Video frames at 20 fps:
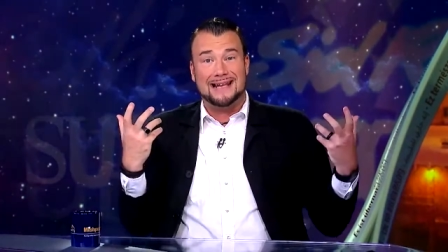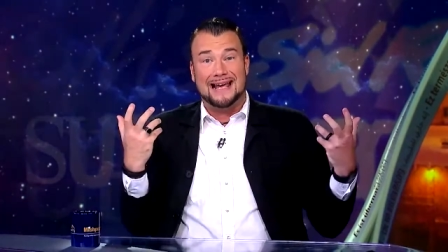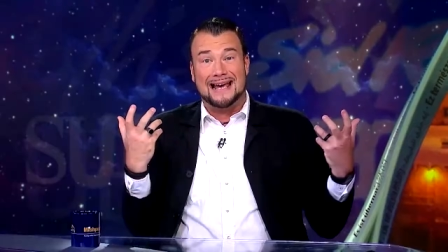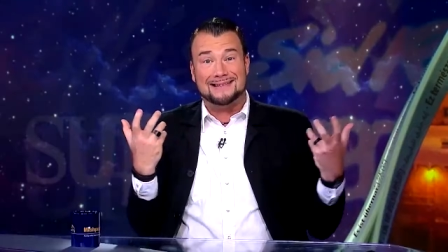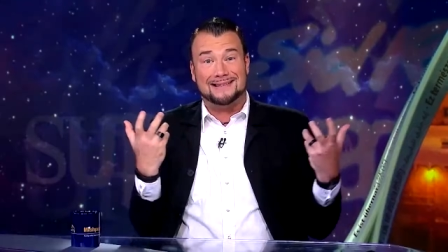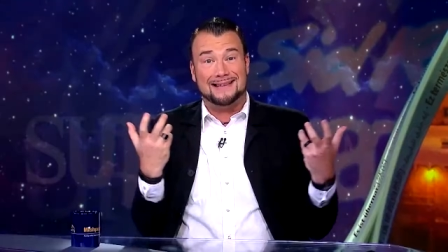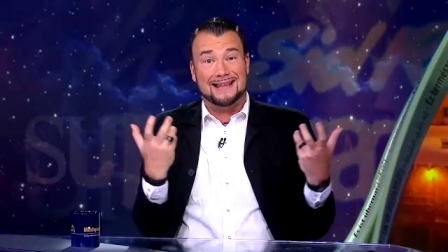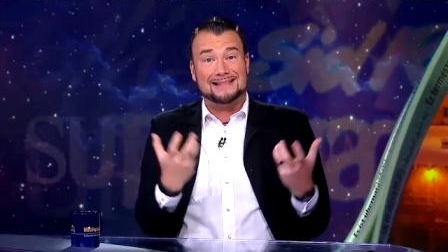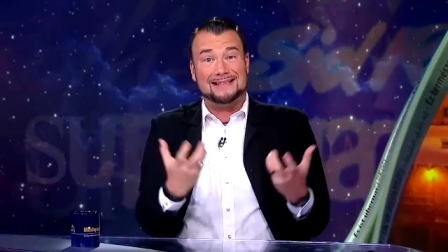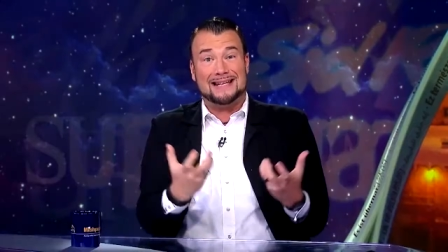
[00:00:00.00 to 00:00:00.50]

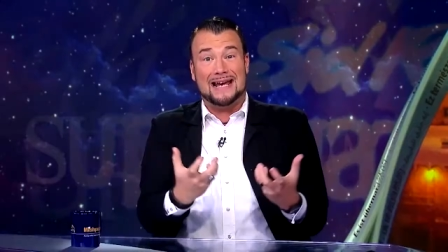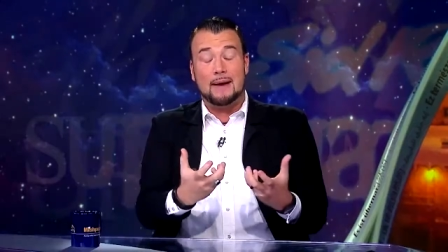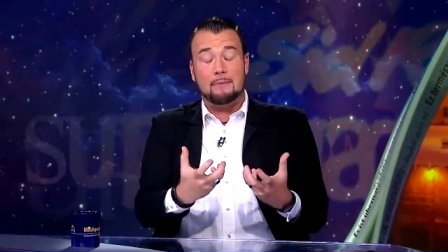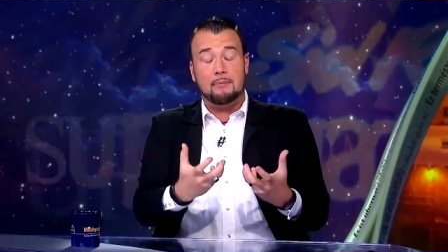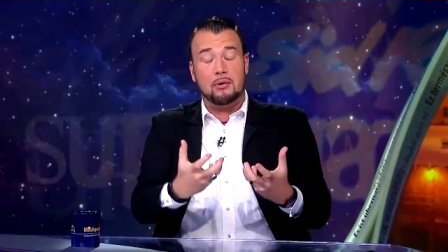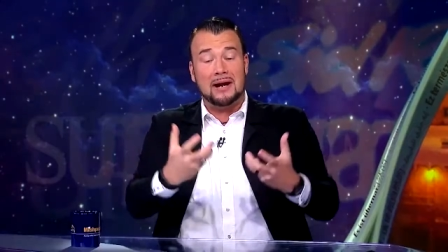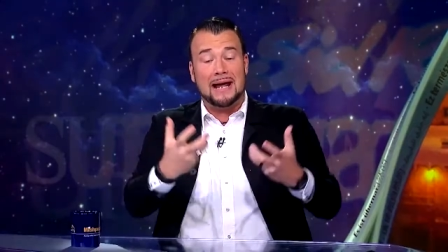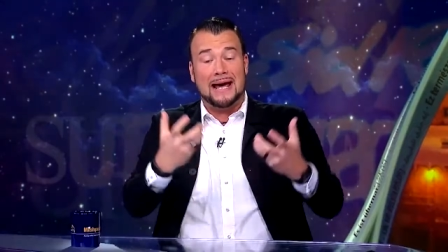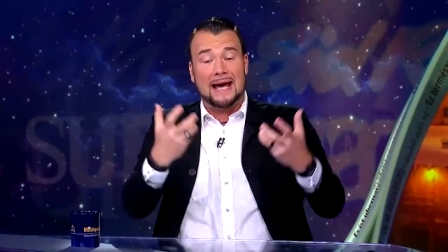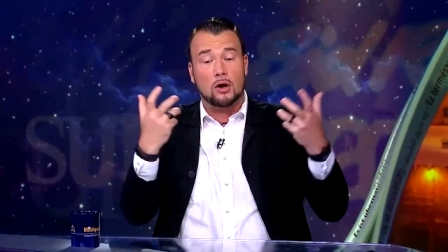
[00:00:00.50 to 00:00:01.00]
as the
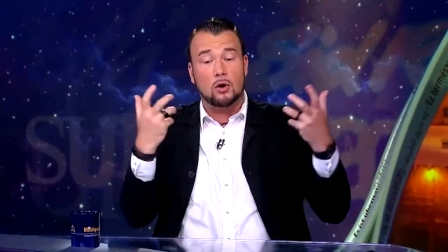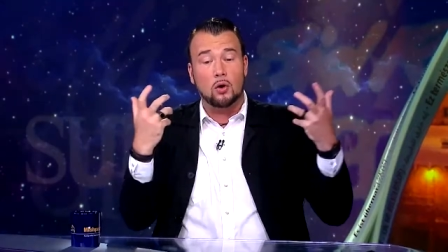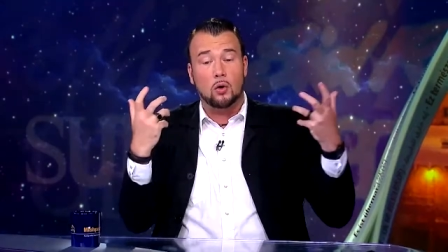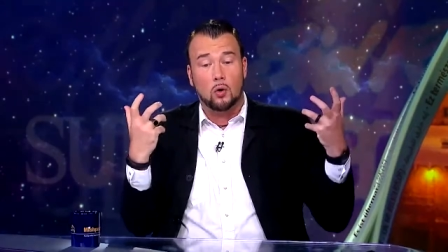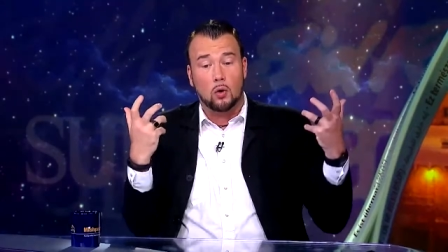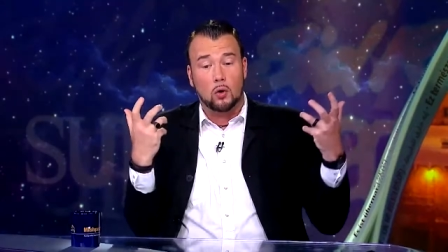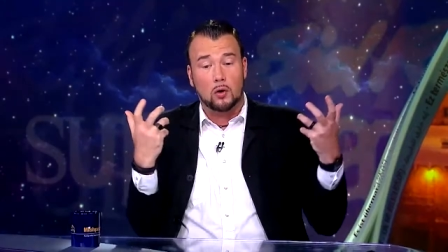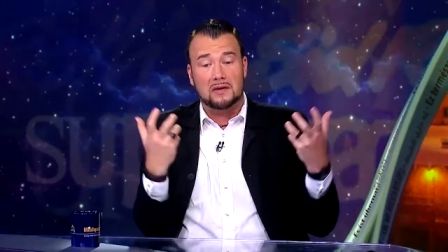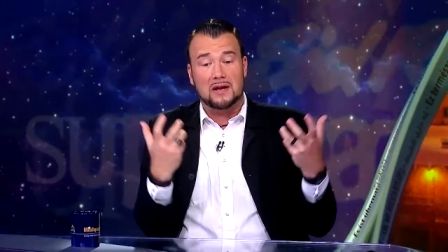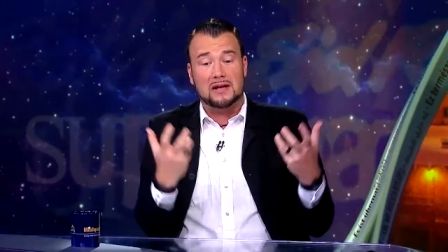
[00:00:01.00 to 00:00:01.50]
tabernacle
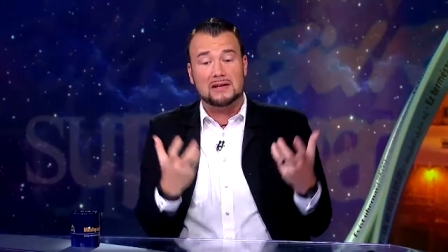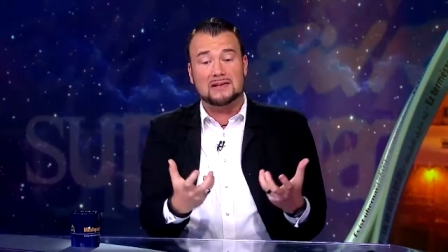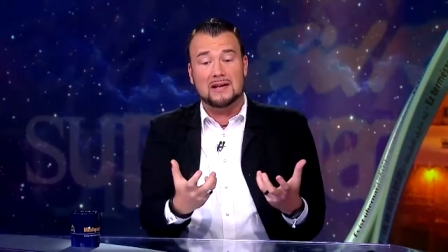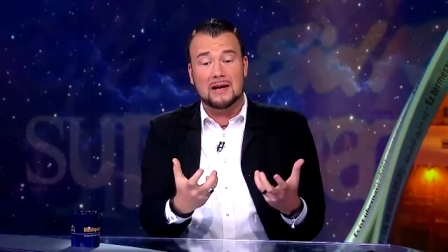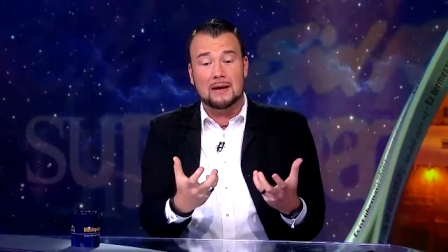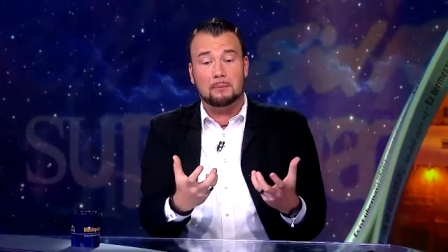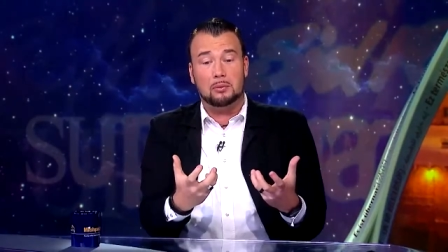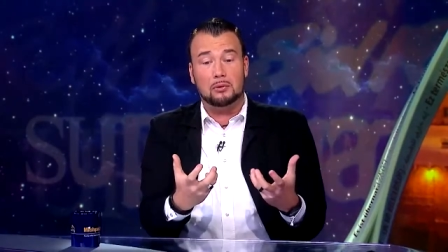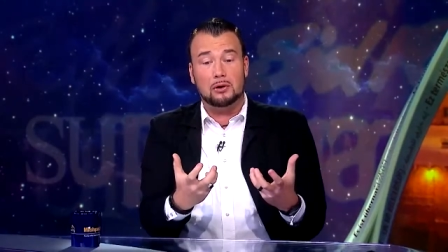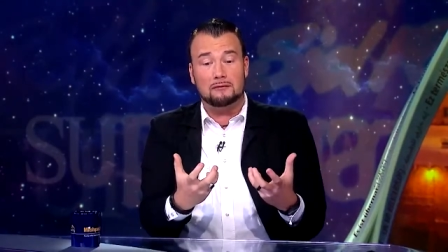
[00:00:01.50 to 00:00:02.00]
or the
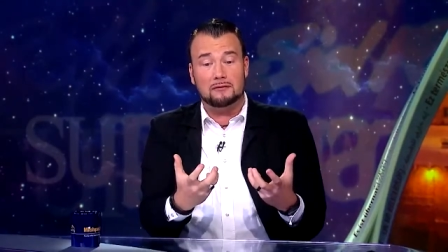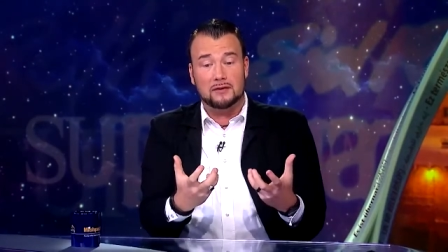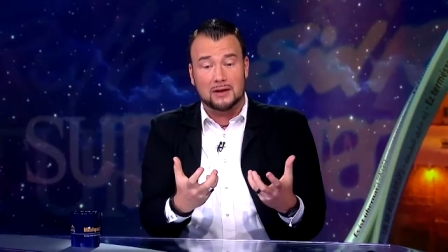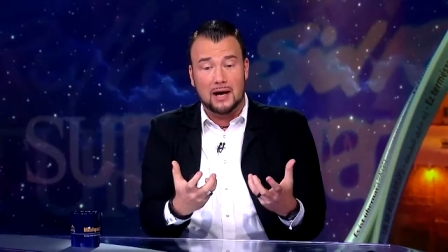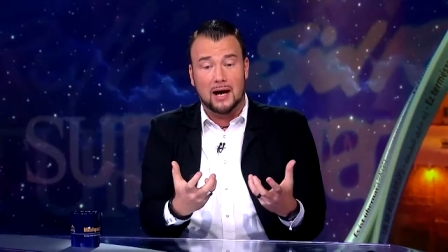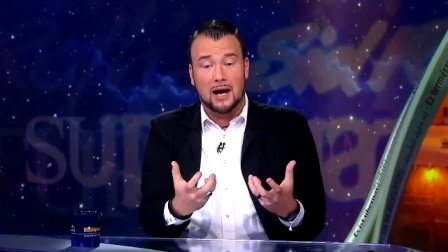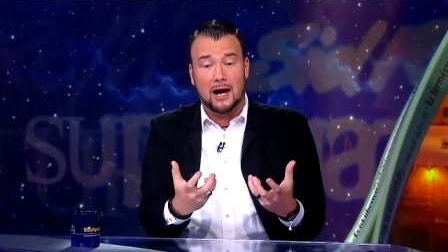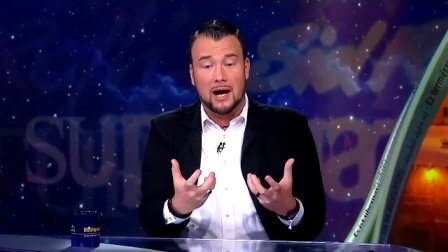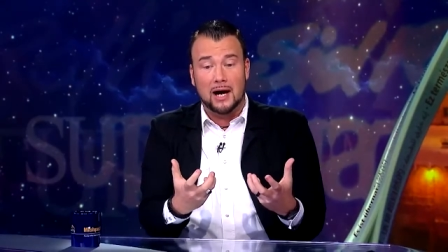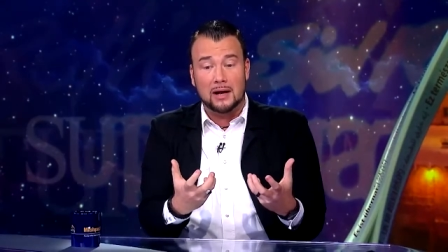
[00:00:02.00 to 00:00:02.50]
temple of
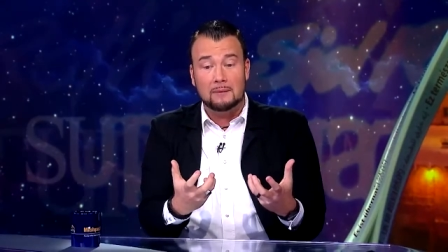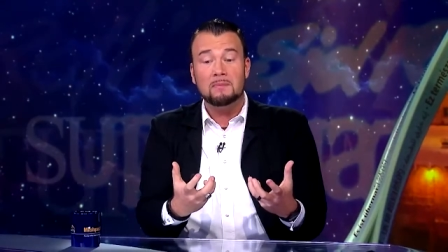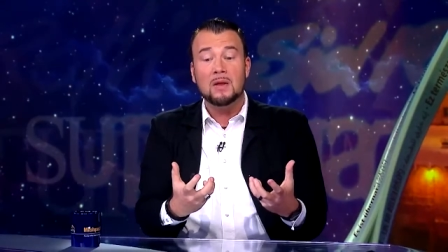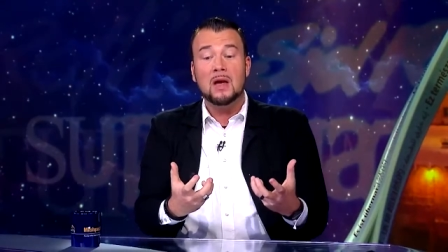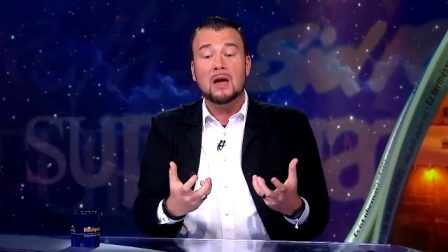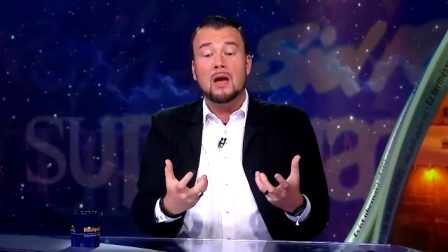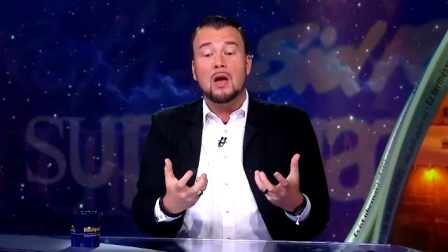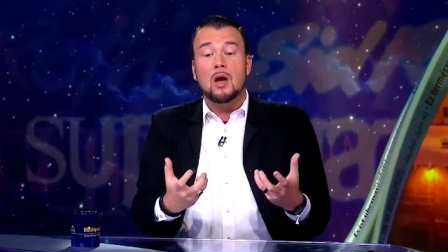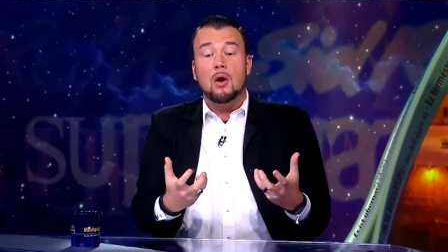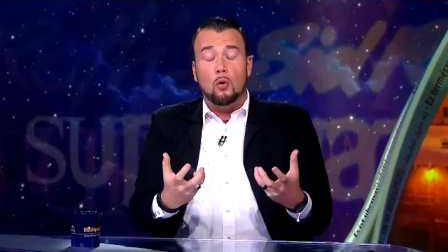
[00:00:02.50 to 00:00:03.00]
God,
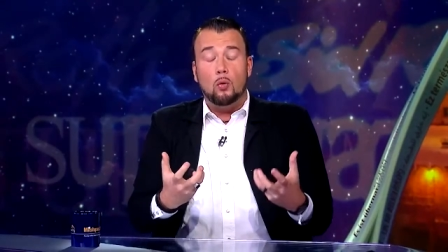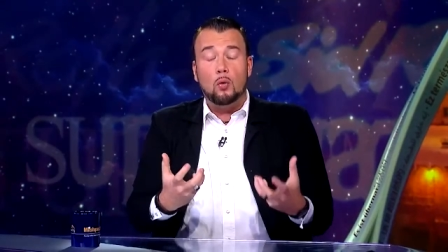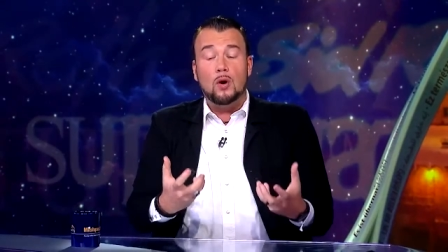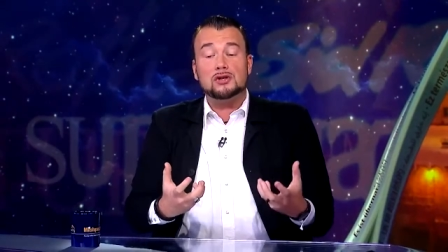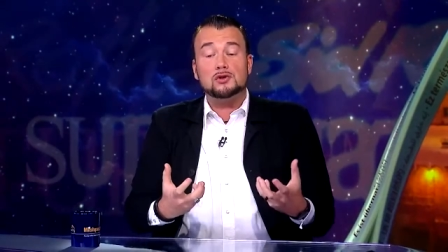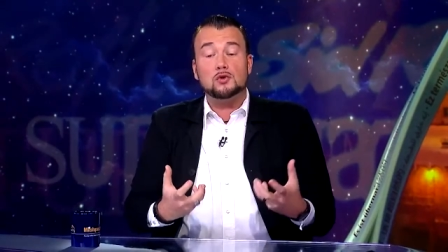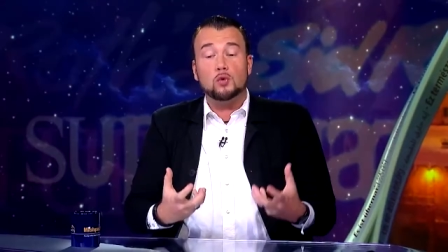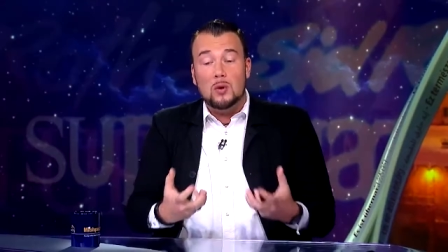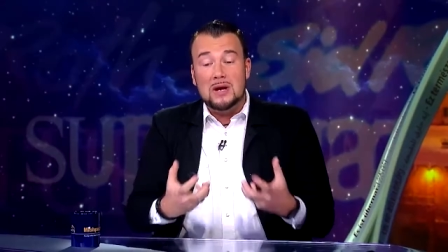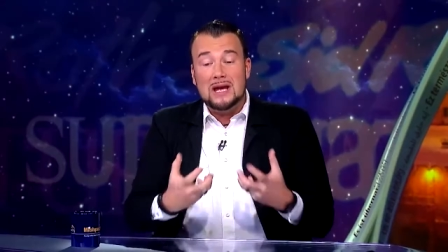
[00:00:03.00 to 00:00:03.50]

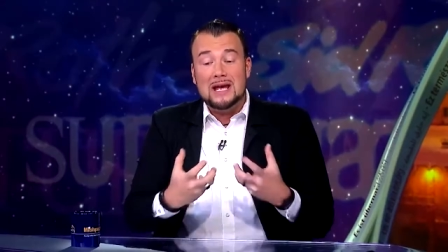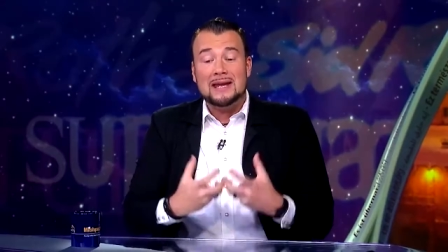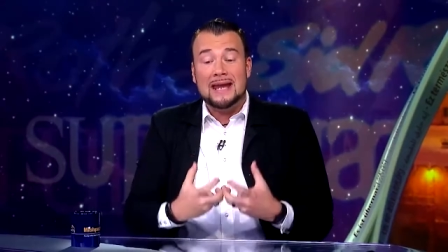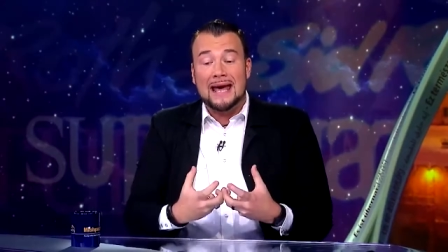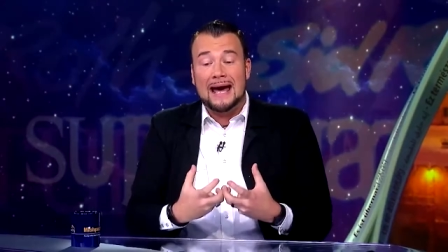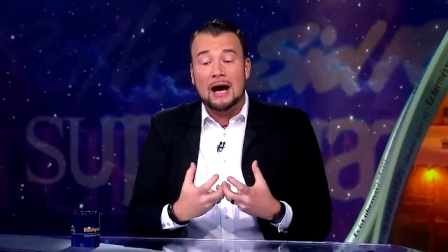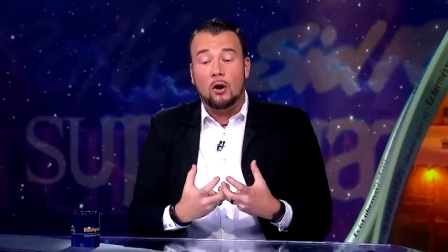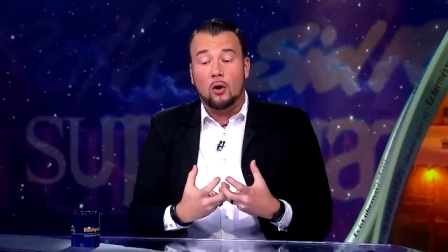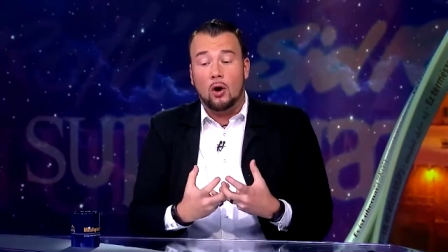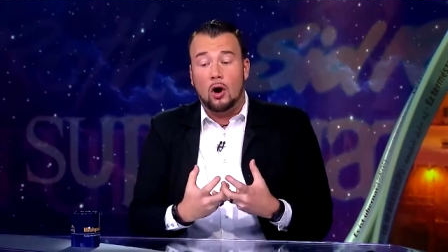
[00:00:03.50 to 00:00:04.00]
which we now